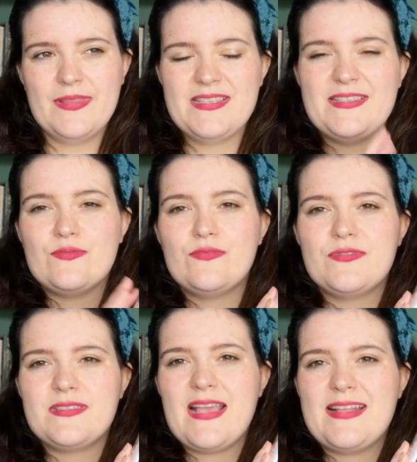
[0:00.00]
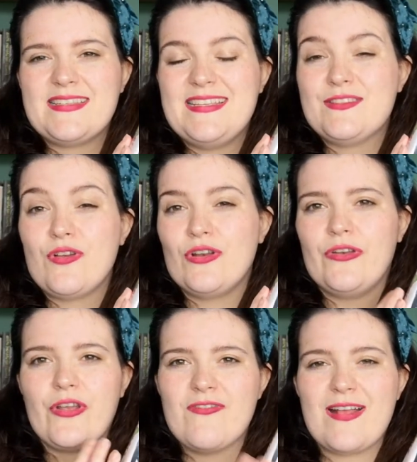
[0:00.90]
This is all set in
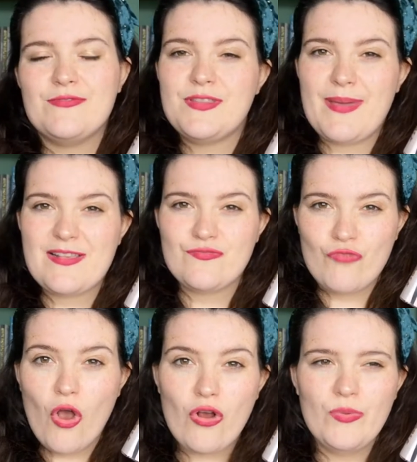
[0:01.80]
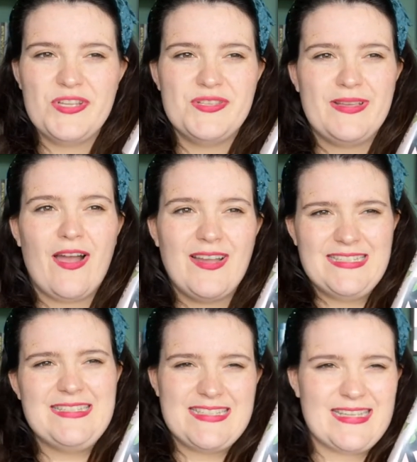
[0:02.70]
Scotland around the Bass Rock, which is a big
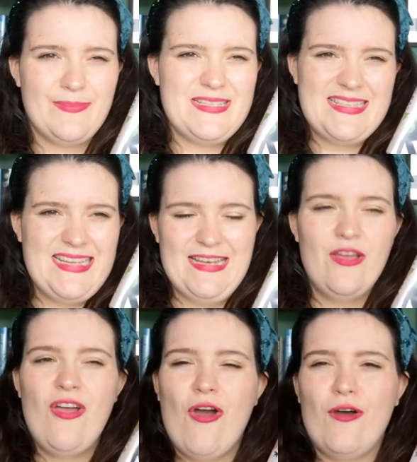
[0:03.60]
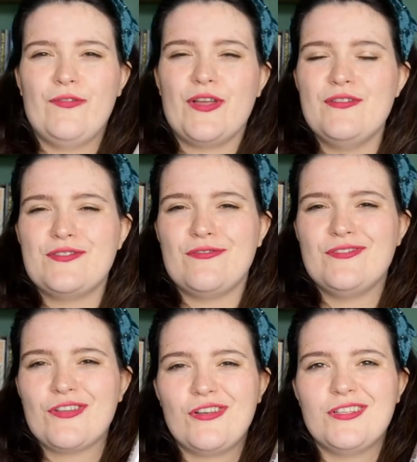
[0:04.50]
island that can be seen off the coast
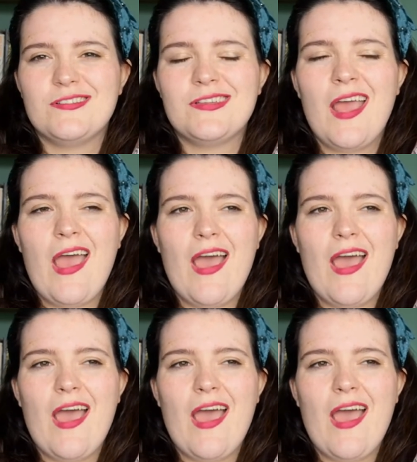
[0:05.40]
of Scotland.